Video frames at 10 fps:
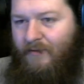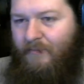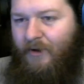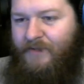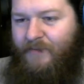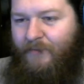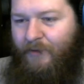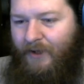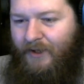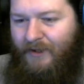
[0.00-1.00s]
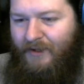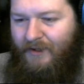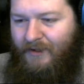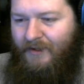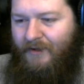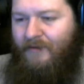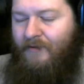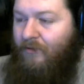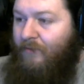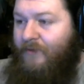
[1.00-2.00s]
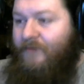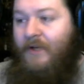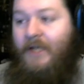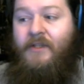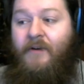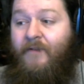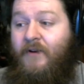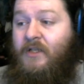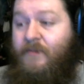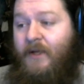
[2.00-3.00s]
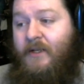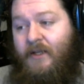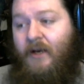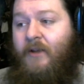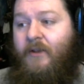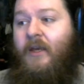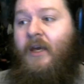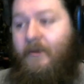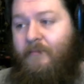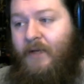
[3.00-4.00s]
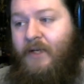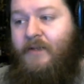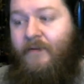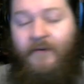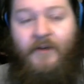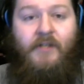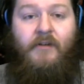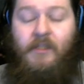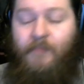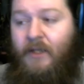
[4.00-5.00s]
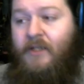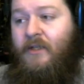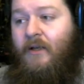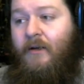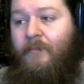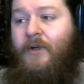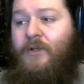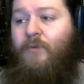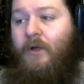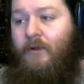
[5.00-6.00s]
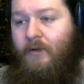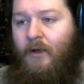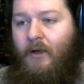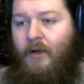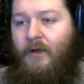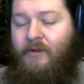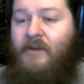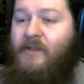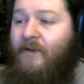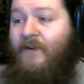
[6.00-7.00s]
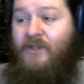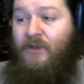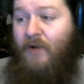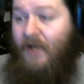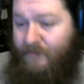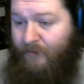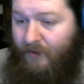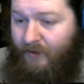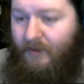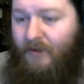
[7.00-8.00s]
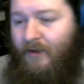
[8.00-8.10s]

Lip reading: Mars, my boy. Normal, he's your first speed slot in the game. He's the first speed slot +1. So he's your first 2-dice boy.